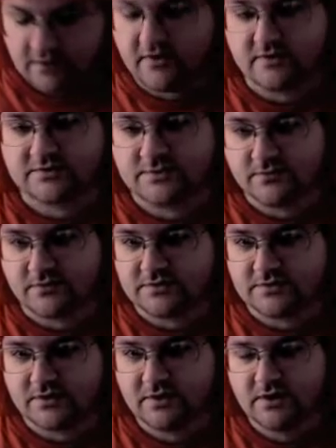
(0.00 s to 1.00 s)
love how
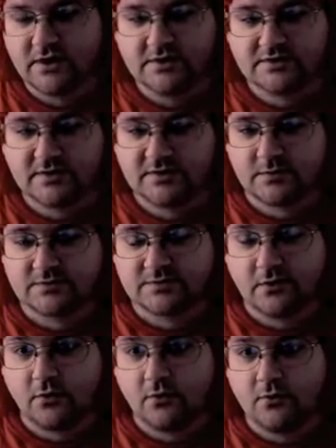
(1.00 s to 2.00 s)
supervillains are. Sometimes almost
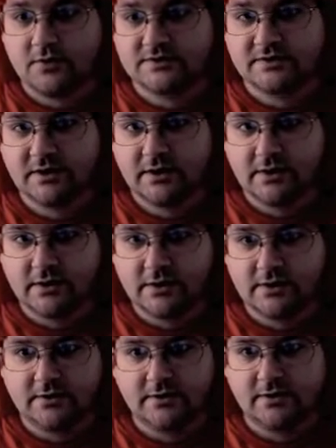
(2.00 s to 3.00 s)
always
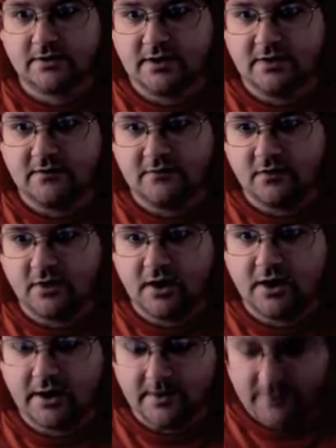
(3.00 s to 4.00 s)
the evil, ugly